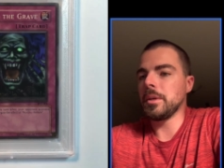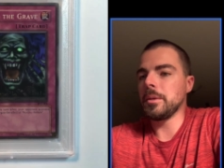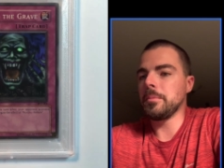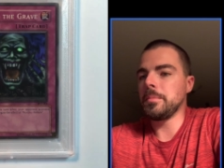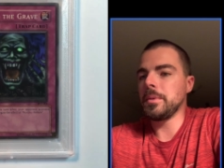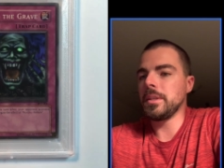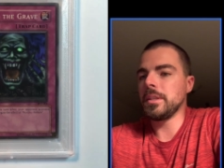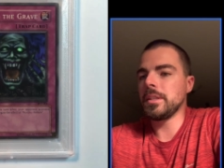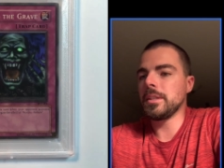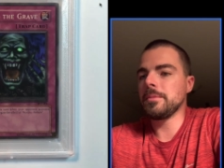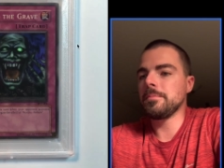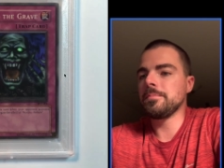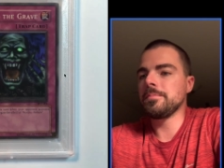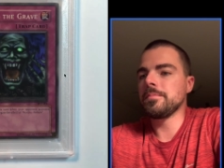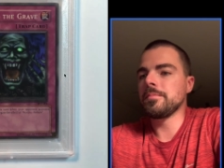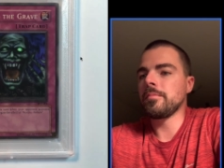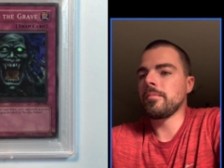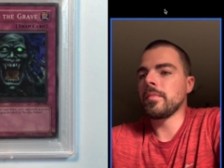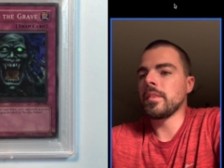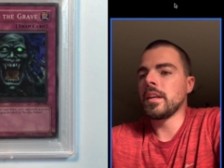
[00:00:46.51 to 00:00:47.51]
opinion.
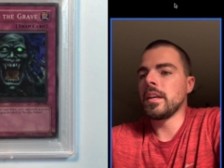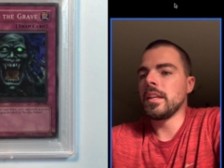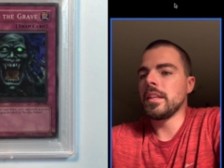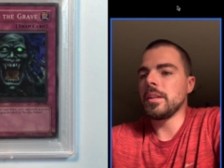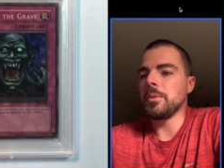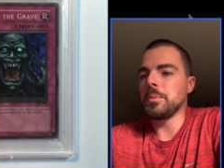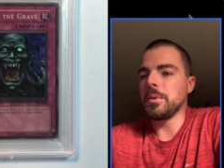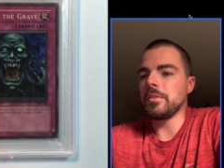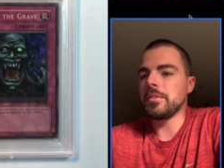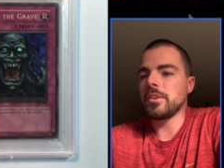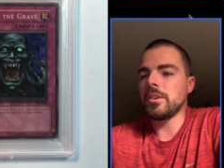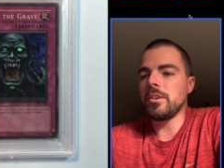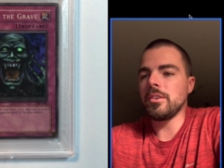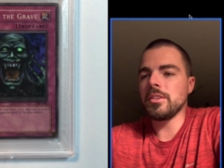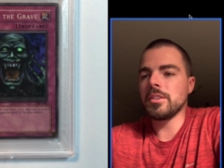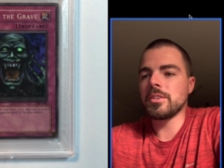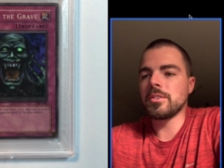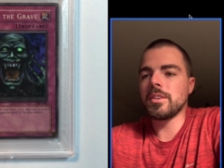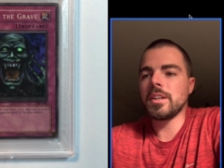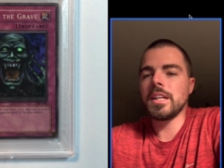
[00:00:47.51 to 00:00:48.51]
Then we have Call
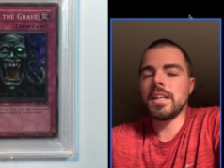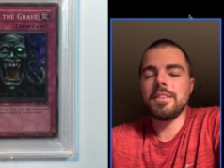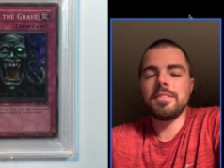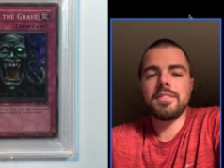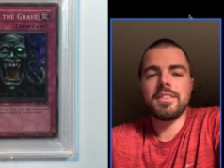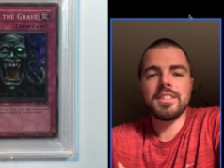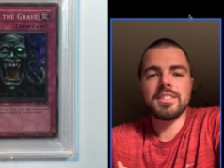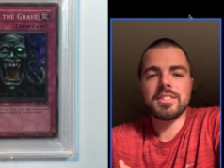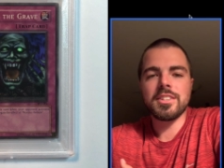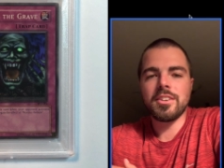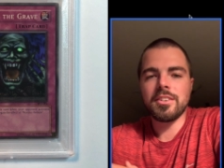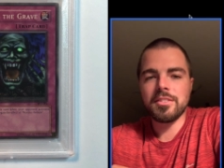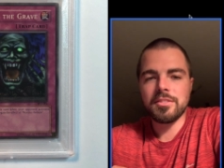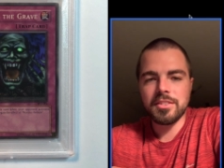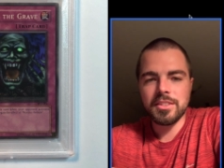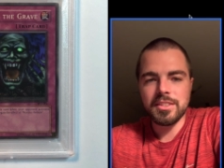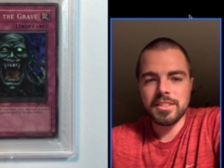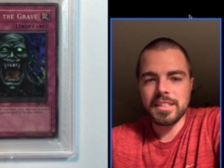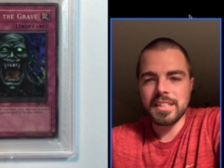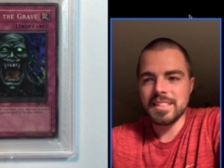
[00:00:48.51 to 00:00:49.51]
the Grave. This card
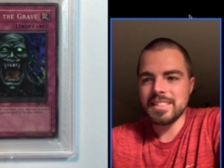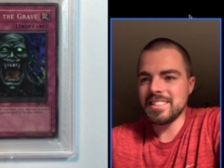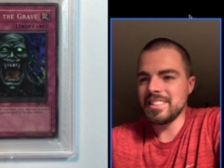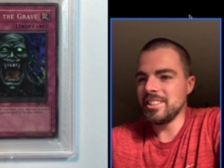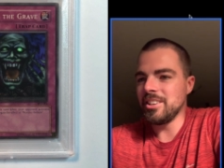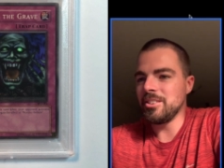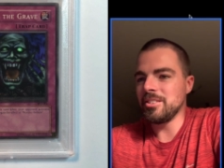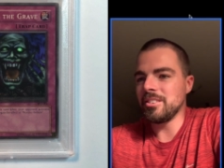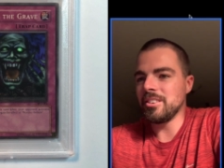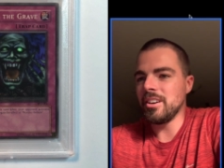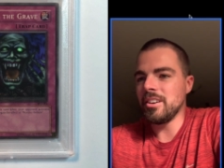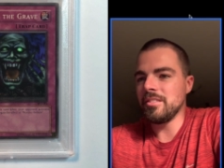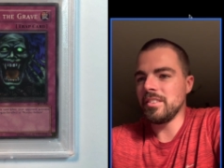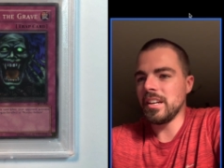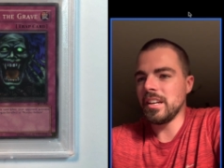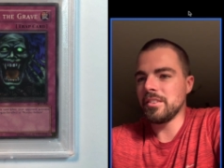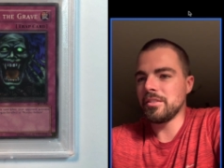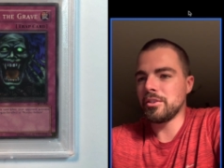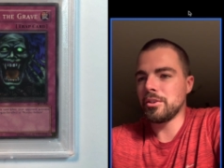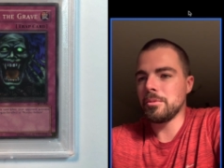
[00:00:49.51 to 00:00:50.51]
really gets no love
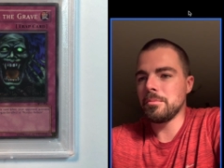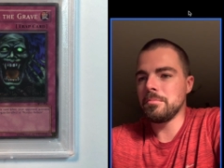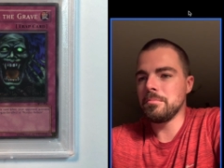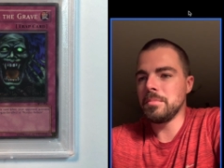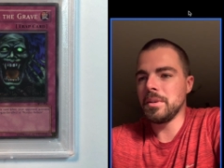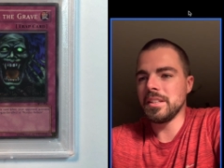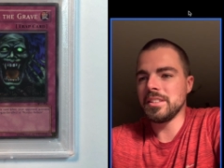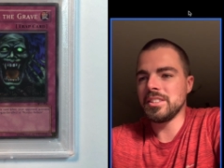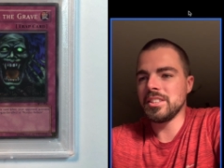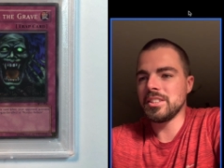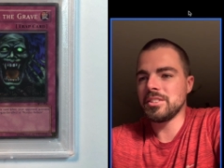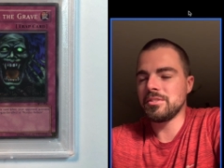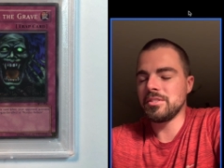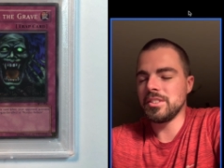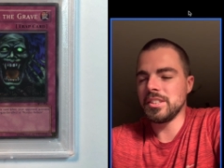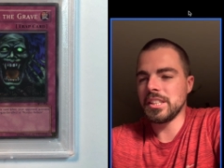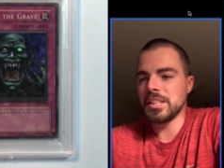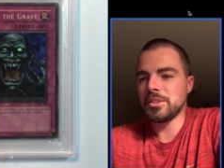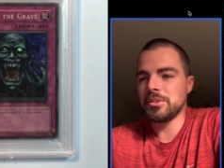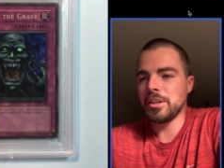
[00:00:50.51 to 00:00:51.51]
ever, but just
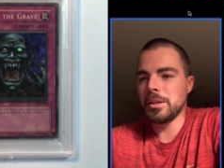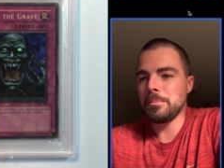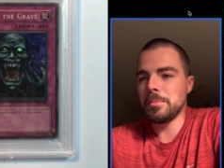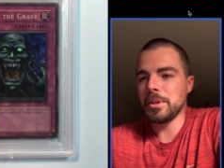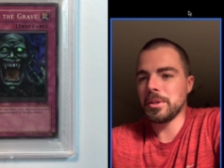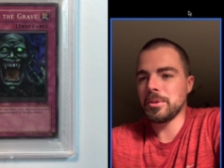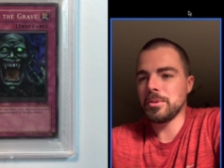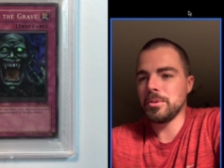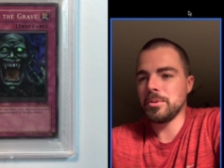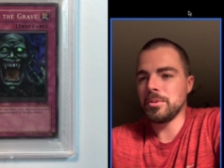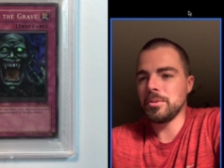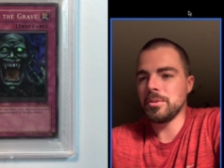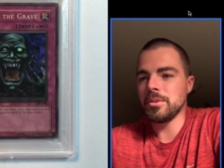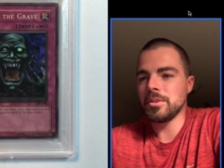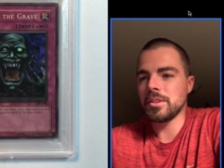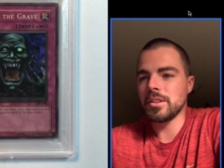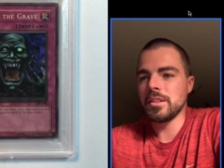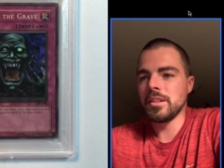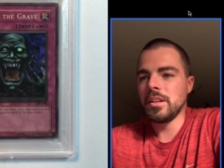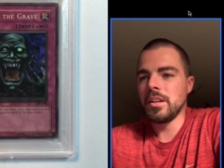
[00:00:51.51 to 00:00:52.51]
really creepy,
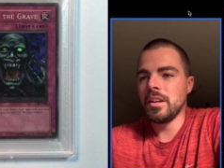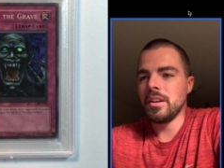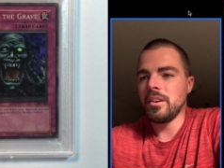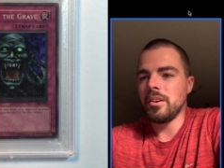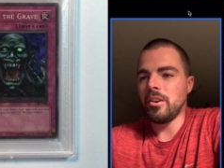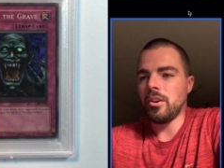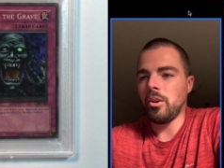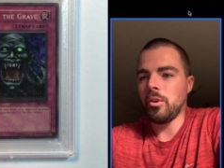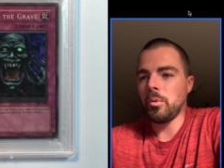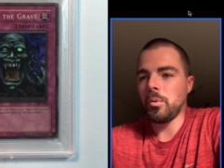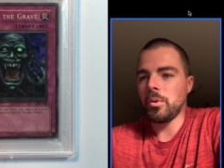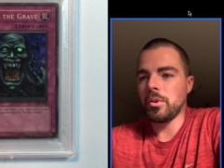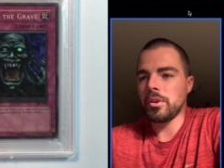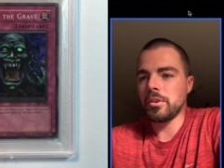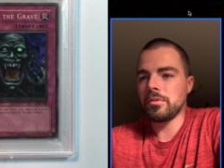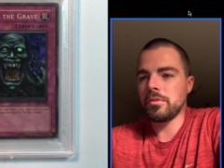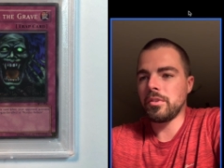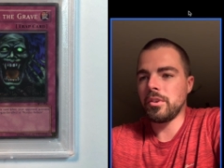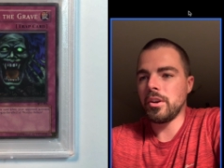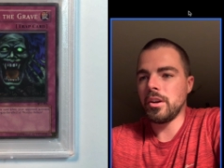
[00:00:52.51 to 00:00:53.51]
cool artwork
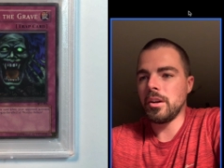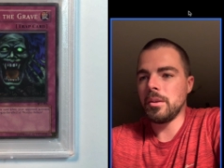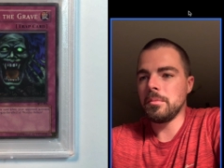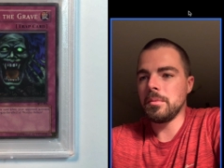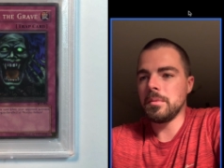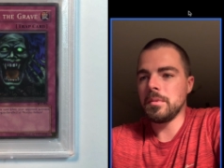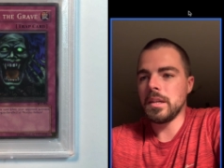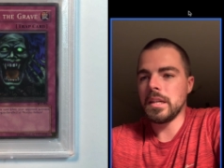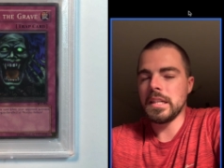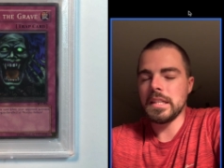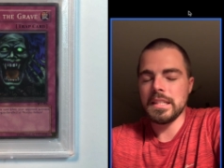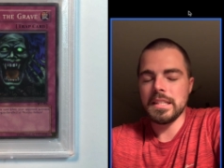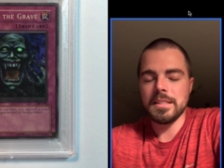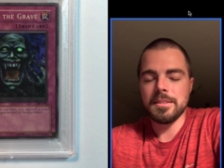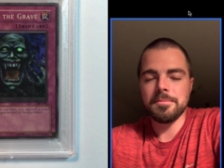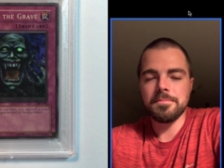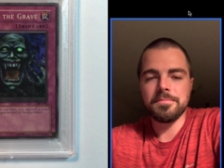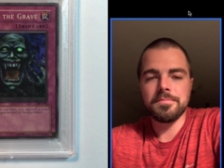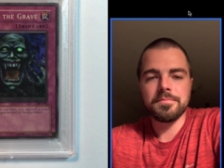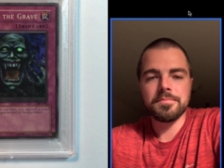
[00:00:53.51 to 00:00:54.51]
from
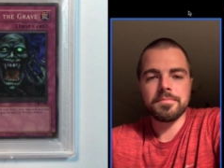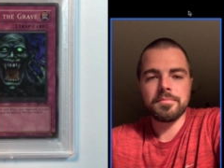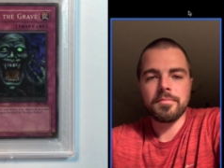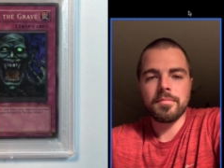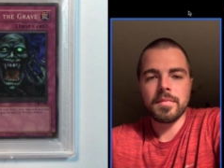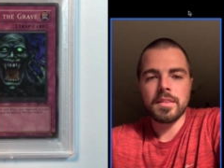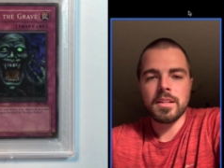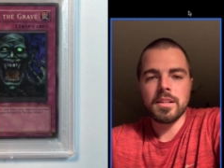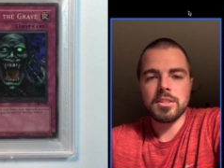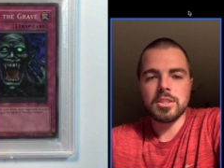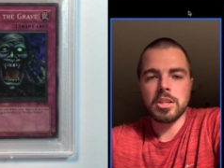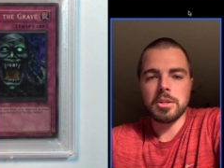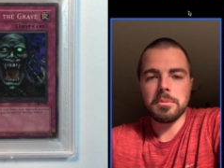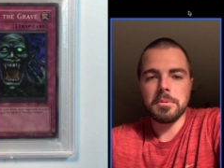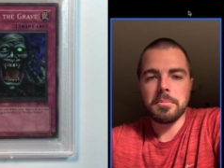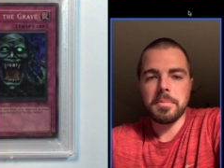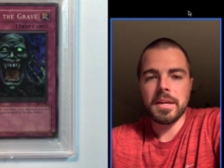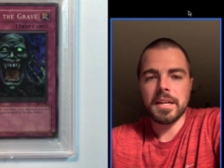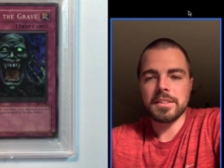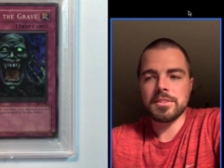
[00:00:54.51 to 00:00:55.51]
um,
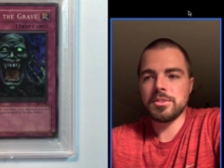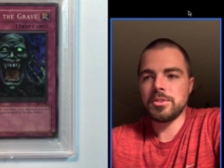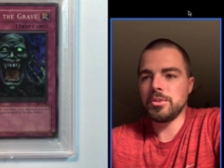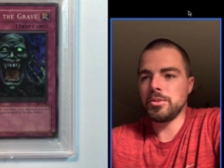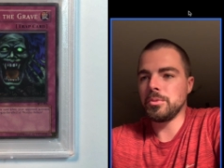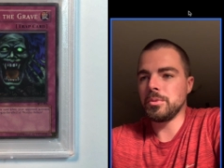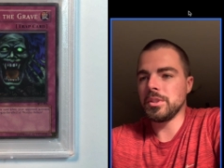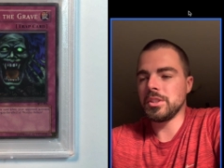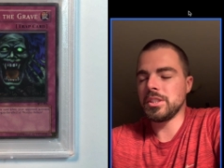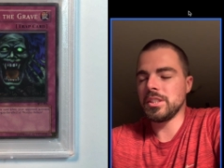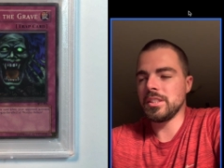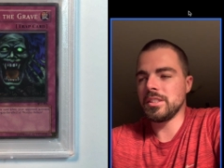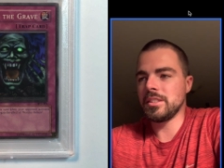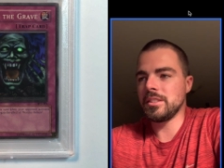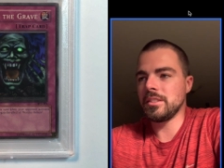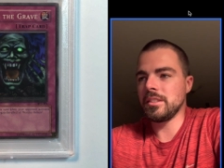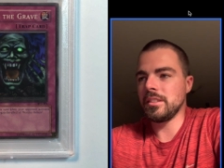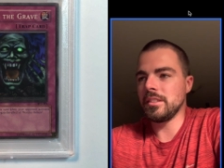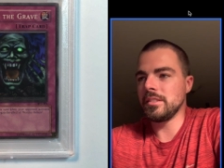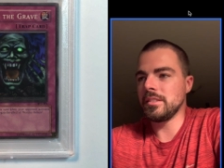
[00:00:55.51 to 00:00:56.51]
Tournament Pack 2, which
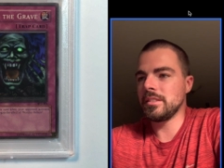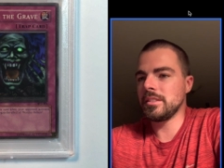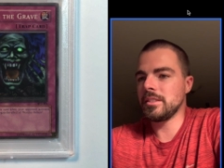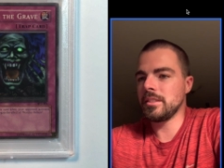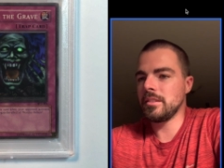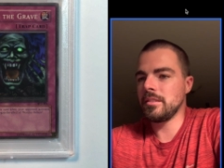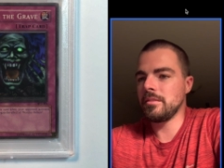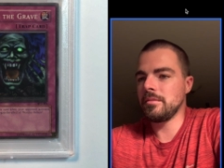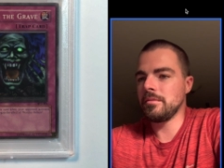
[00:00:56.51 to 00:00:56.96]
is it's